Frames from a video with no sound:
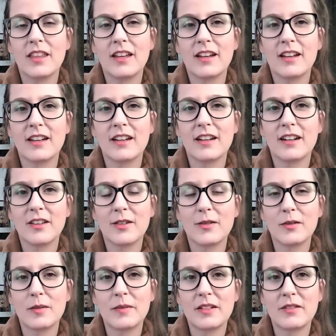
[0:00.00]
another
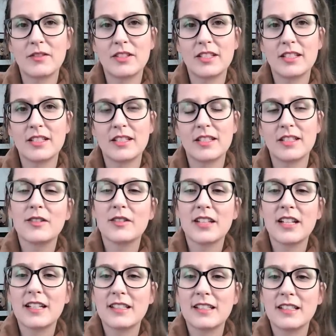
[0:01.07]
woman was really
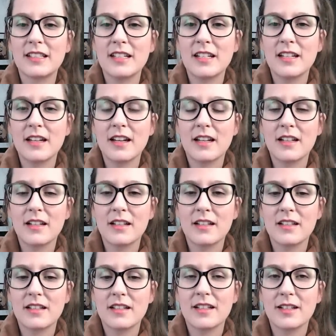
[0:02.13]
nice to see,
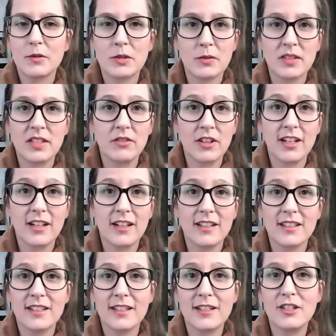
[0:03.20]
and it was really funny to
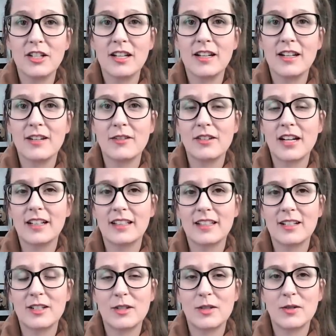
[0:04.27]
see Jayne reacting
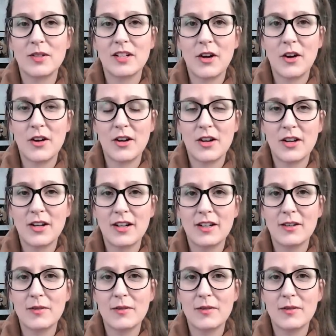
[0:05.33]
to Inara